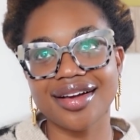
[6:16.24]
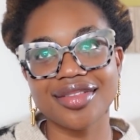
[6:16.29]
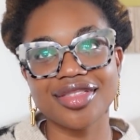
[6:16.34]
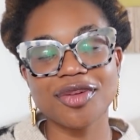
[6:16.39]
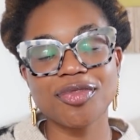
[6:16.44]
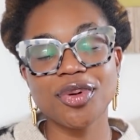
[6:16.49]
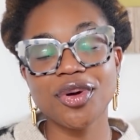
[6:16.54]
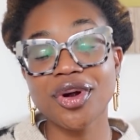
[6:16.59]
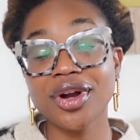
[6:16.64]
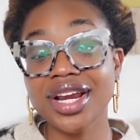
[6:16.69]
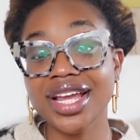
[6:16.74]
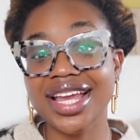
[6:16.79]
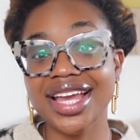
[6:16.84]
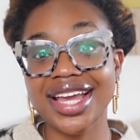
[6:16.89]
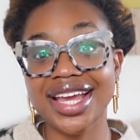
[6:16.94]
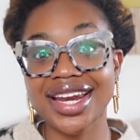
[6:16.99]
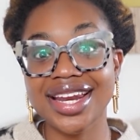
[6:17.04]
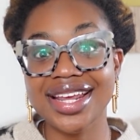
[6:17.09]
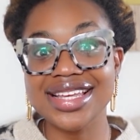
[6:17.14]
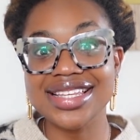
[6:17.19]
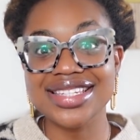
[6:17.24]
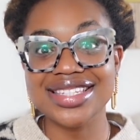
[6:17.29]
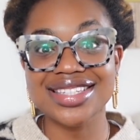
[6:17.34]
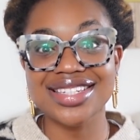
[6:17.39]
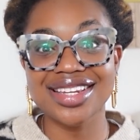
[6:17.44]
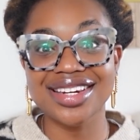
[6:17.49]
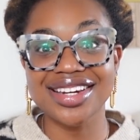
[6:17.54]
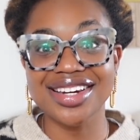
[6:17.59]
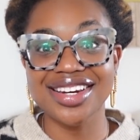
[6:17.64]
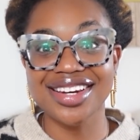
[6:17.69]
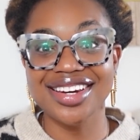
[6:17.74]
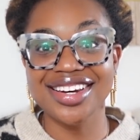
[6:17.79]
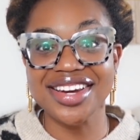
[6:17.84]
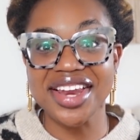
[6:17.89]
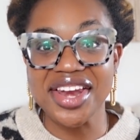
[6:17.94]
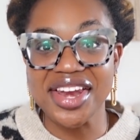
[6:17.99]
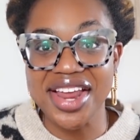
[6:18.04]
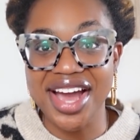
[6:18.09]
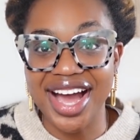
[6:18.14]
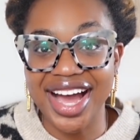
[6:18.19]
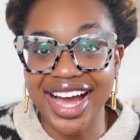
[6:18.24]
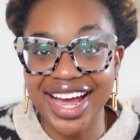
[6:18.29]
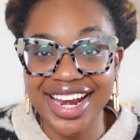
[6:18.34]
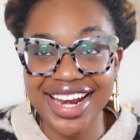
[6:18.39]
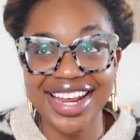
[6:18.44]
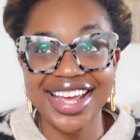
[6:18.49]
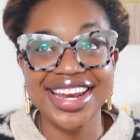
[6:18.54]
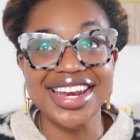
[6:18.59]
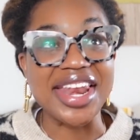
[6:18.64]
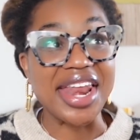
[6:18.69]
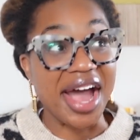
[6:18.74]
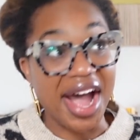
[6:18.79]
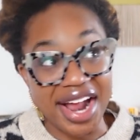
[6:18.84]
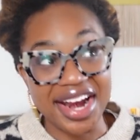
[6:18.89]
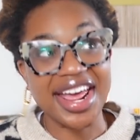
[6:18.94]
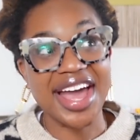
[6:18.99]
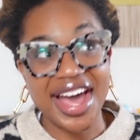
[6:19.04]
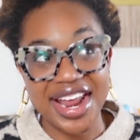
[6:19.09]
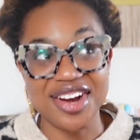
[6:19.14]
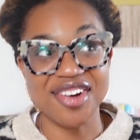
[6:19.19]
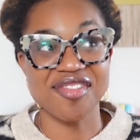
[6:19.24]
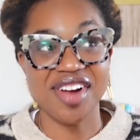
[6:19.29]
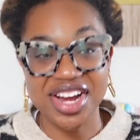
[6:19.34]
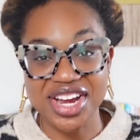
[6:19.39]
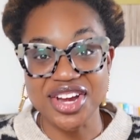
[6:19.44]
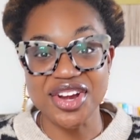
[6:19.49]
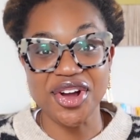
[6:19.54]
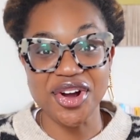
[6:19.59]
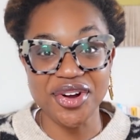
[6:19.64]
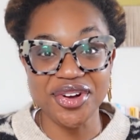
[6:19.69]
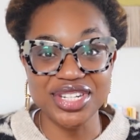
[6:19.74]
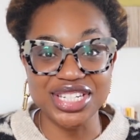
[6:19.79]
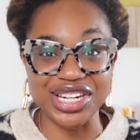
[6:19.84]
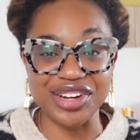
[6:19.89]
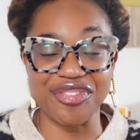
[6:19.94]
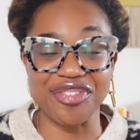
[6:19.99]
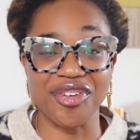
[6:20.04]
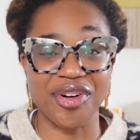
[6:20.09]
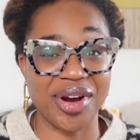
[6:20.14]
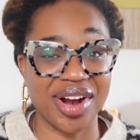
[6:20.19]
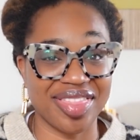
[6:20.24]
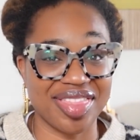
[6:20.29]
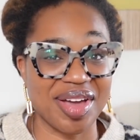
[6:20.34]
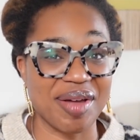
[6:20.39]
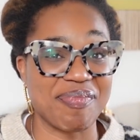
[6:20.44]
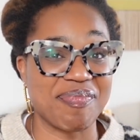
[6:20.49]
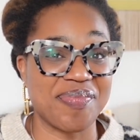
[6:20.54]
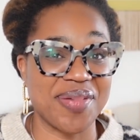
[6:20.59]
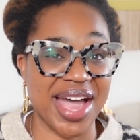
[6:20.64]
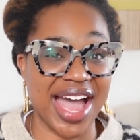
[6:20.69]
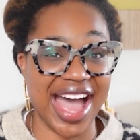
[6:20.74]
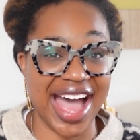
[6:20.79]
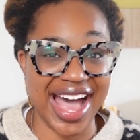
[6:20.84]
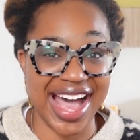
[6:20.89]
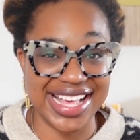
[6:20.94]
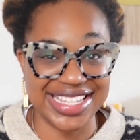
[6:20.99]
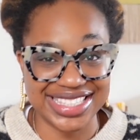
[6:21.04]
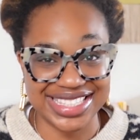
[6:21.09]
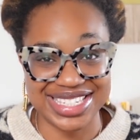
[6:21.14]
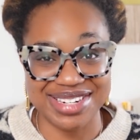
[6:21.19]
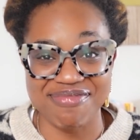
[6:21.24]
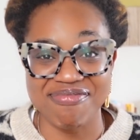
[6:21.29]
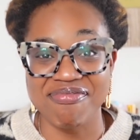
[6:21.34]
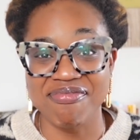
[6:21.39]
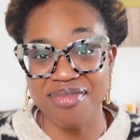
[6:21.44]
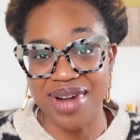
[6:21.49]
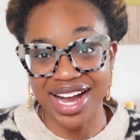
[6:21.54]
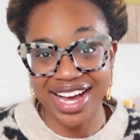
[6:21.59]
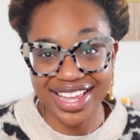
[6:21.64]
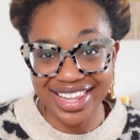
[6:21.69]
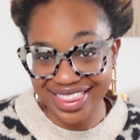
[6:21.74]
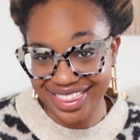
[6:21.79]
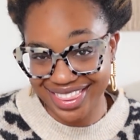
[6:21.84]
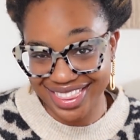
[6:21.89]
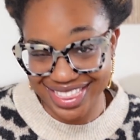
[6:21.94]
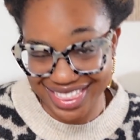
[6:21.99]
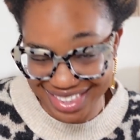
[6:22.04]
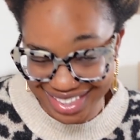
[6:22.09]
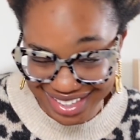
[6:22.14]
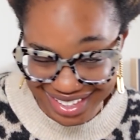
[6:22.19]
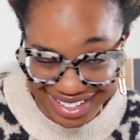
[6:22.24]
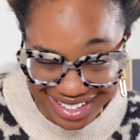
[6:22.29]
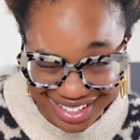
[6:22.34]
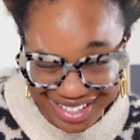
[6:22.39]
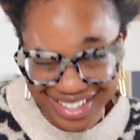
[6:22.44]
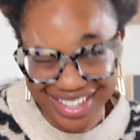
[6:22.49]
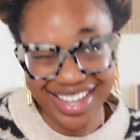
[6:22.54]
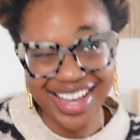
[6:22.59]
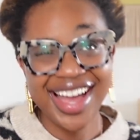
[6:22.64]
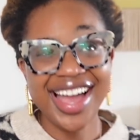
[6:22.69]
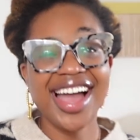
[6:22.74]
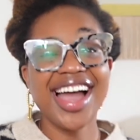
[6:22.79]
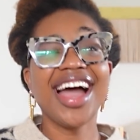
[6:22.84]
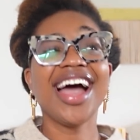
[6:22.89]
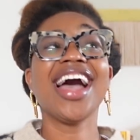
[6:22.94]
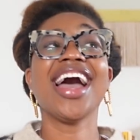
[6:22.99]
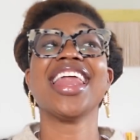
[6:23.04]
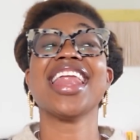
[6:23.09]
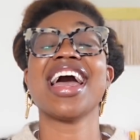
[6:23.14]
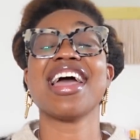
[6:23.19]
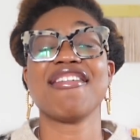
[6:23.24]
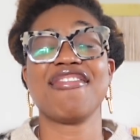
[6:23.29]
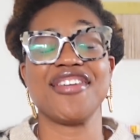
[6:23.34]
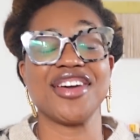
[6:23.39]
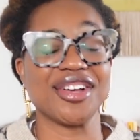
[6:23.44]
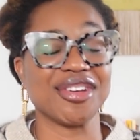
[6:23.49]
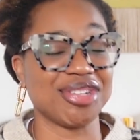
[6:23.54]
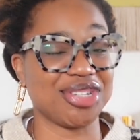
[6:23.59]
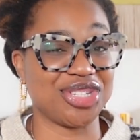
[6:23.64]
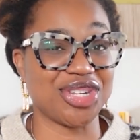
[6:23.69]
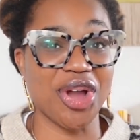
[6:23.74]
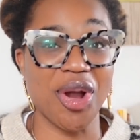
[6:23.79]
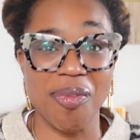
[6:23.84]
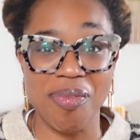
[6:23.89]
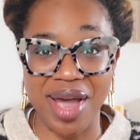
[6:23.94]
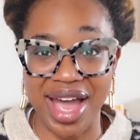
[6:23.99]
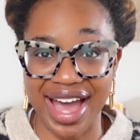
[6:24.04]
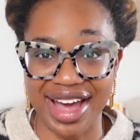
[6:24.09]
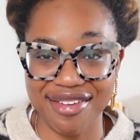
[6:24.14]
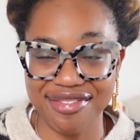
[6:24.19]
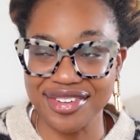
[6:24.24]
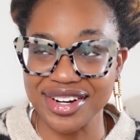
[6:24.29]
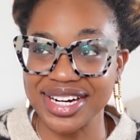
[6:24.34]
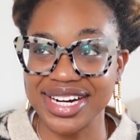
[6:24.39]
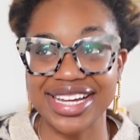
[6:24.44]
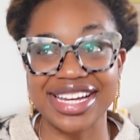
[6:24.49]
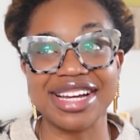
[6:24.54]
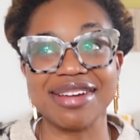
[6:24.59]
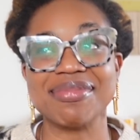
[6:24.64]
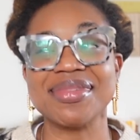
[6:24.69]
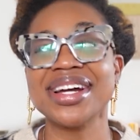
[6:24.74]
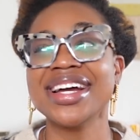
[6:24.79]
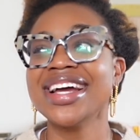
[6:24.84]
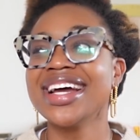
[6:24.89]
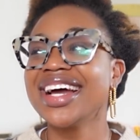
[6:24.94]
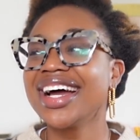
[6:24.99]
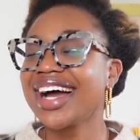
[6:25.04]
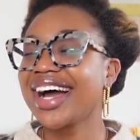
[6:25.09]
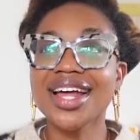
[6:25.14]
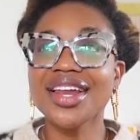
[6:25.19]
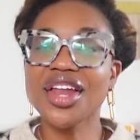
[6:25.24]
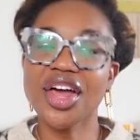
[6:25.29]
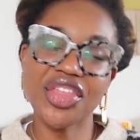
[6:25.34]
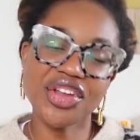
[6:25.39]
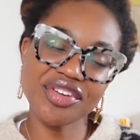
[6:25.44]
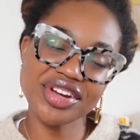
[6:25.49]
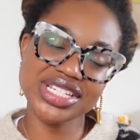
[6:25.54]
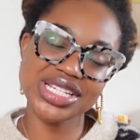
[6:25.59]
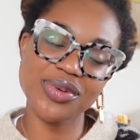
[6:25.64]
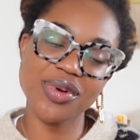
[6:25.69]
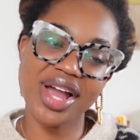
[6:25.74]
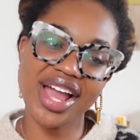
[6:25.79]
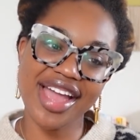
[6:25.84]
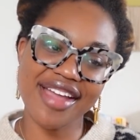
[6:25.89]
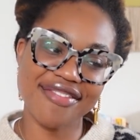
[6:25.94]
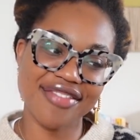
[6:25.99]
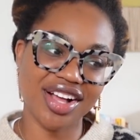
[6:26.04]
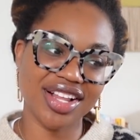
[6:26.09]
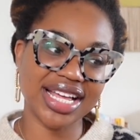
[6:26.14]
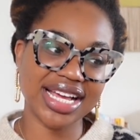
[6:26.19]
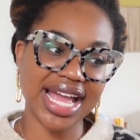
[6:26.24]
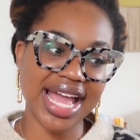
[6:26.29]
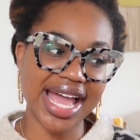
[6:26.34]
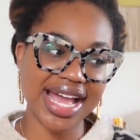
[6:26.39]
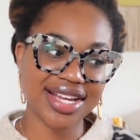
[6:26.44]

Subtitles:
the poor kid has not had a runny nose for the past month. And I feel so bad for him. Another reason why I felt like